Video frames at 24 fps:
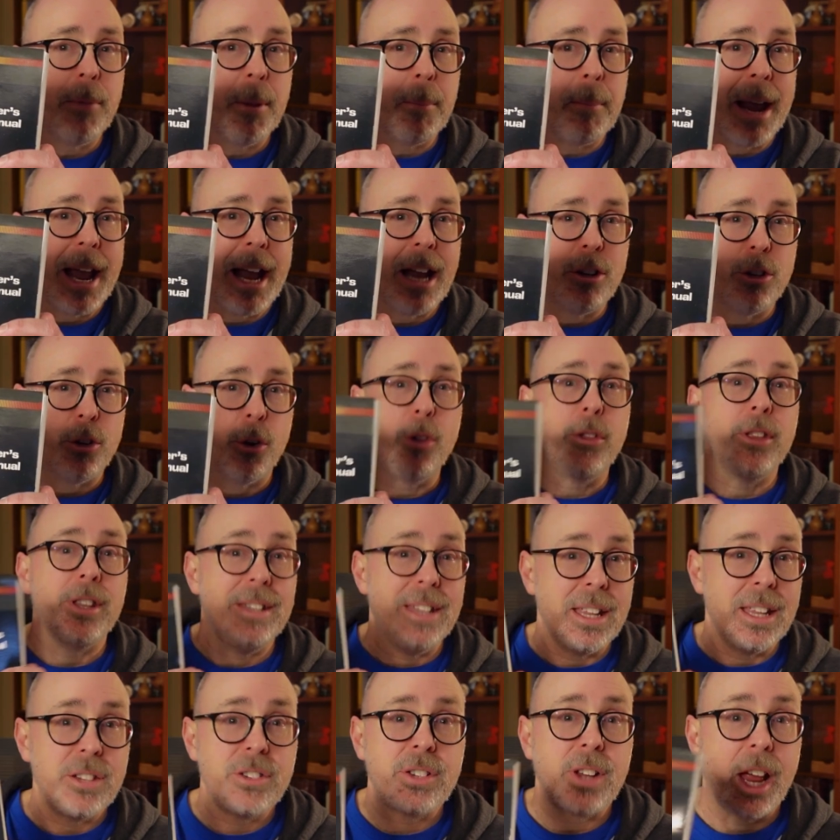the manual the
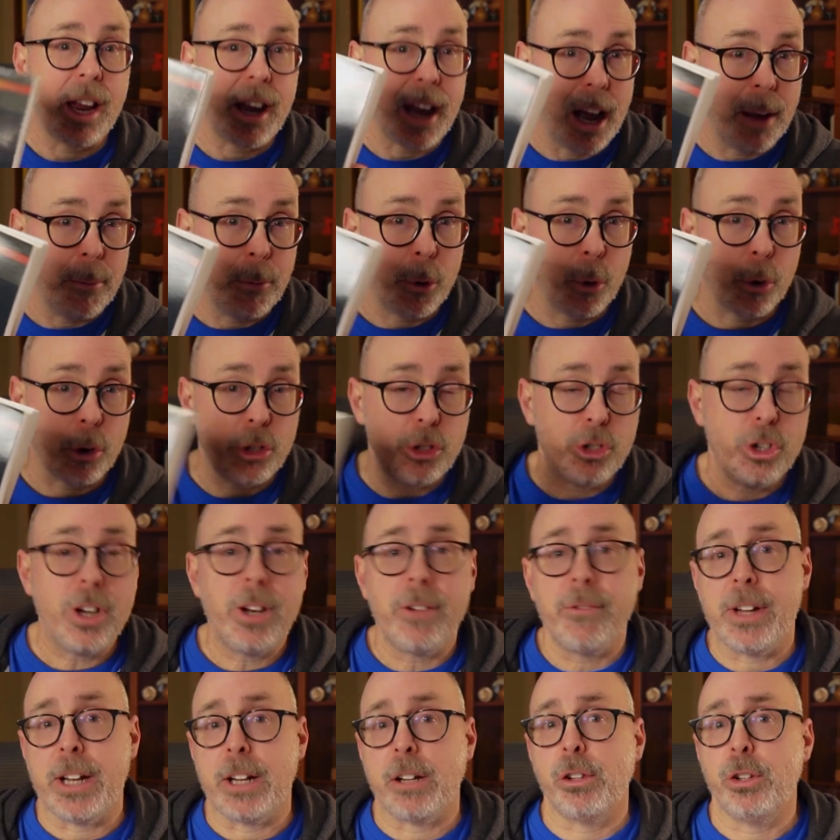disk Commodore should
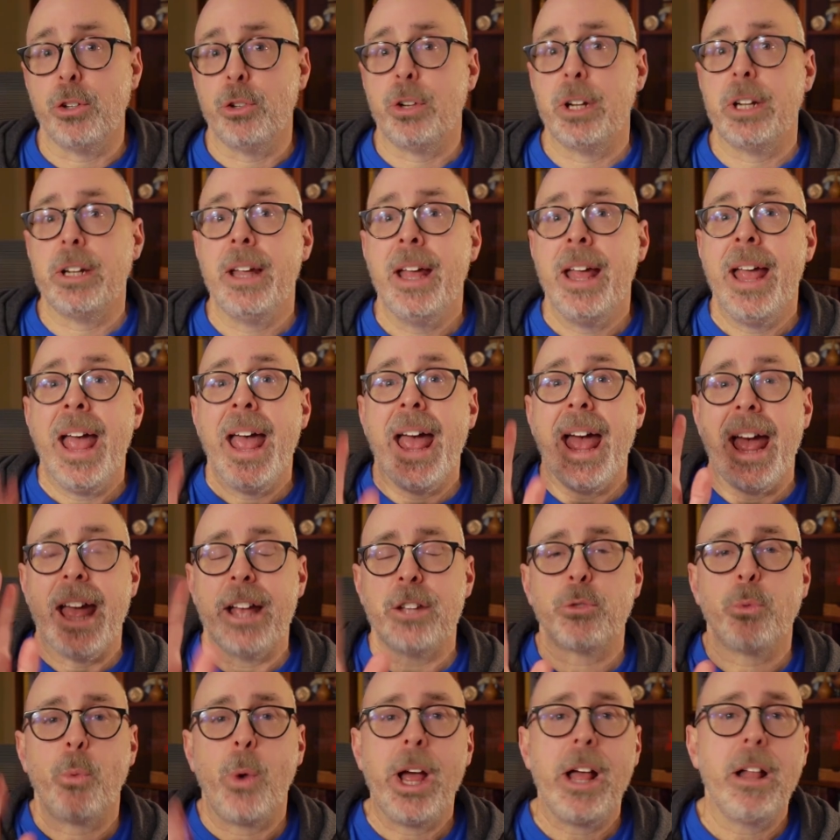have included,
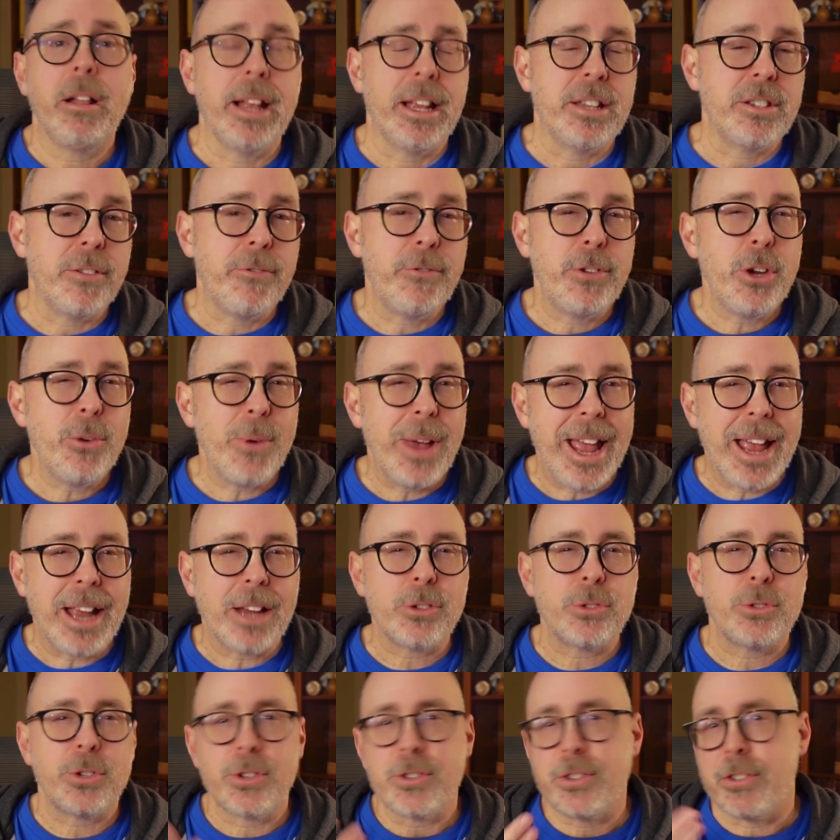as well as a few
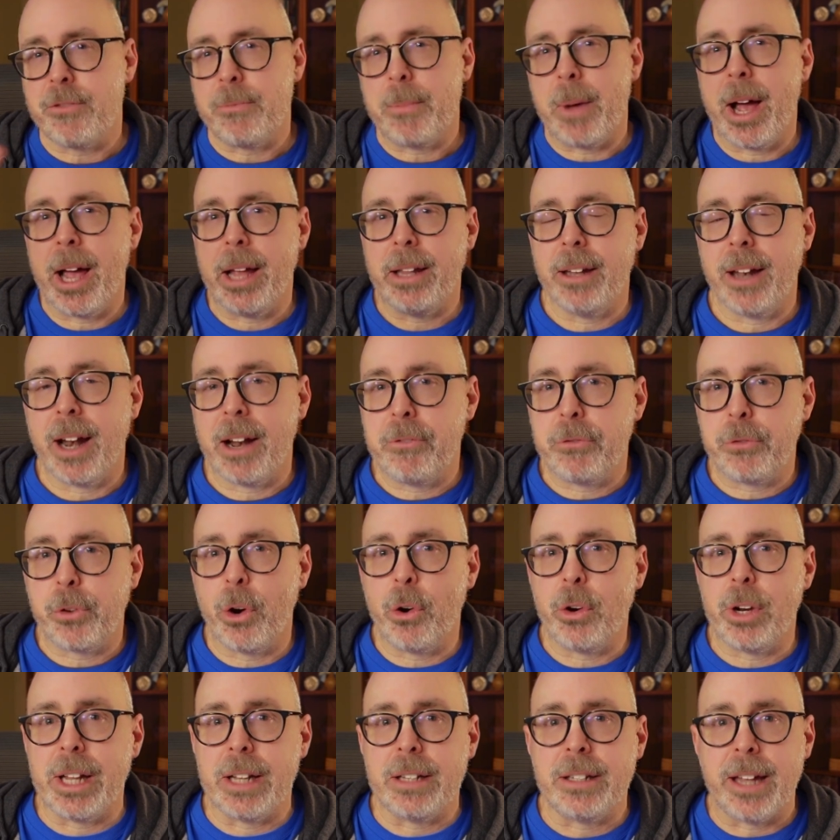extras of mine that I've
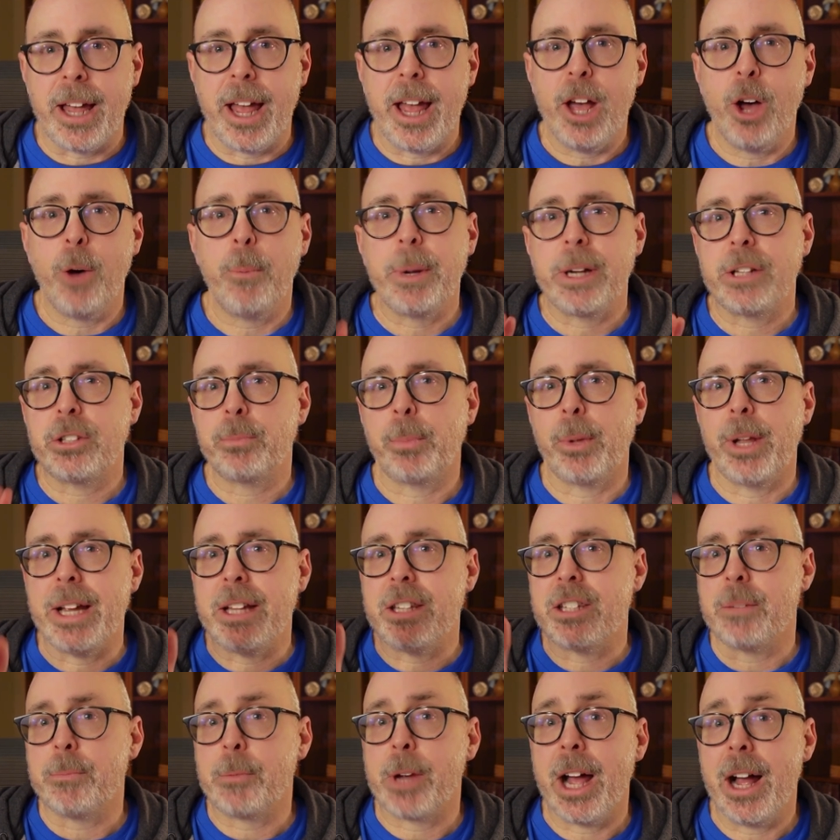thrown in to help explain
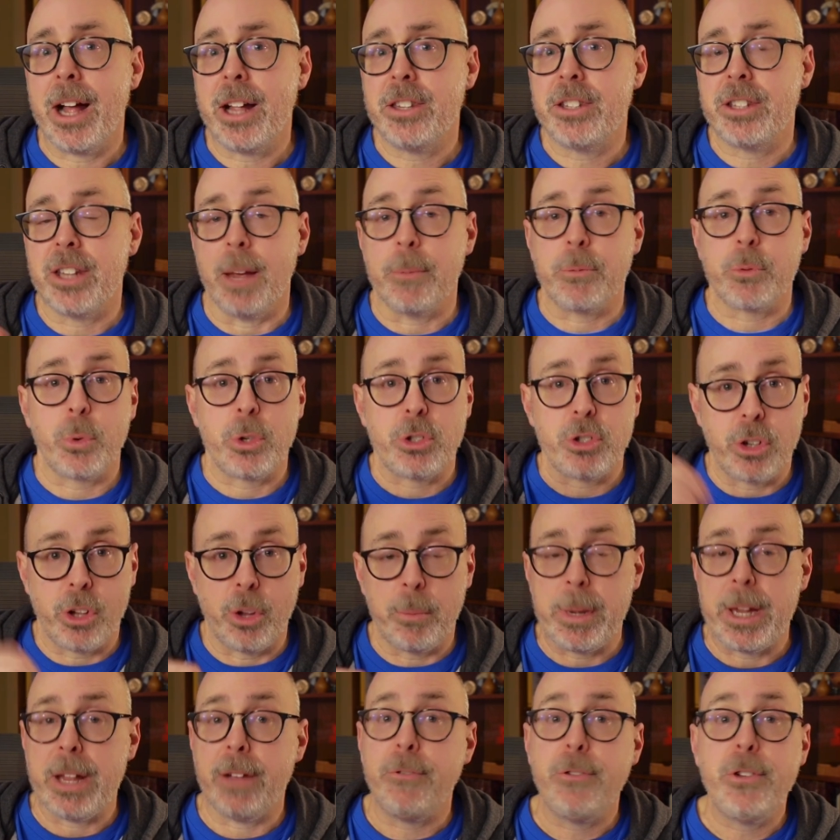some concepts, which there'll
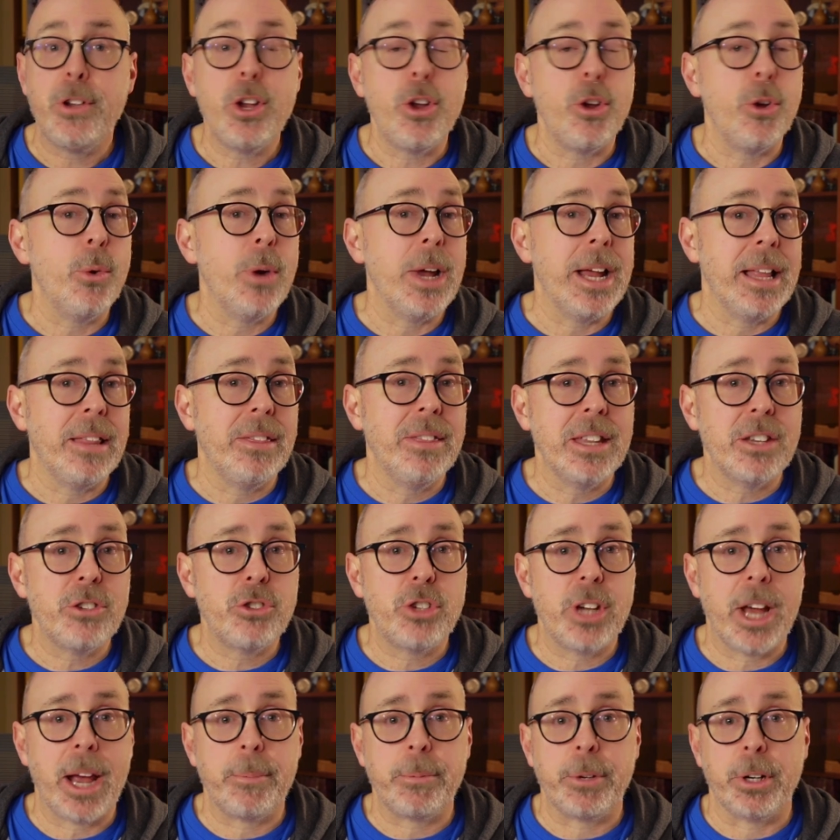be a few in this
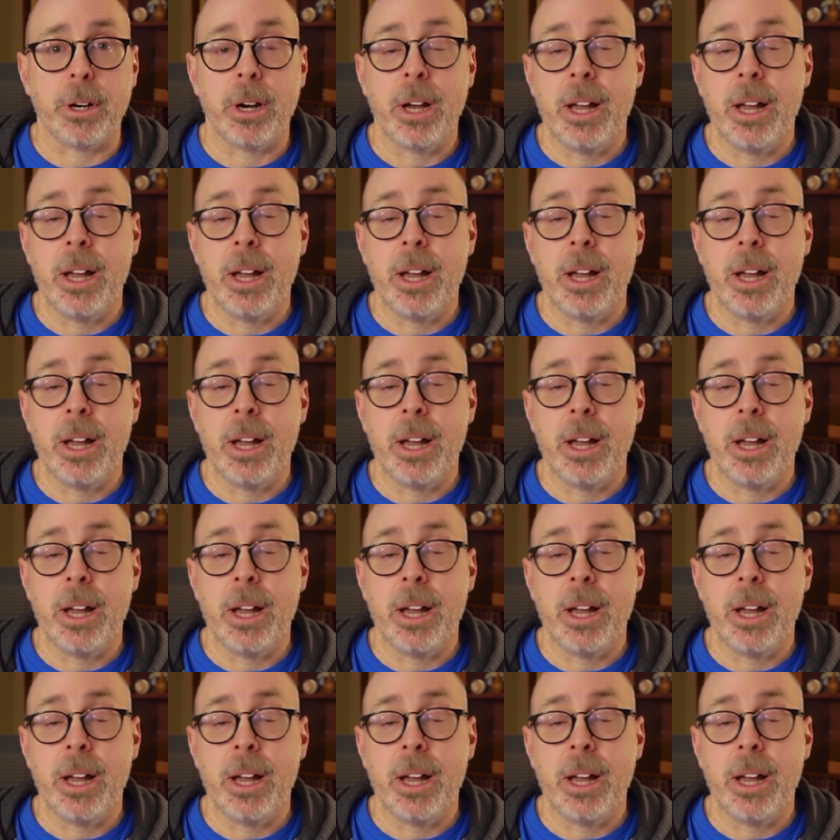chapter.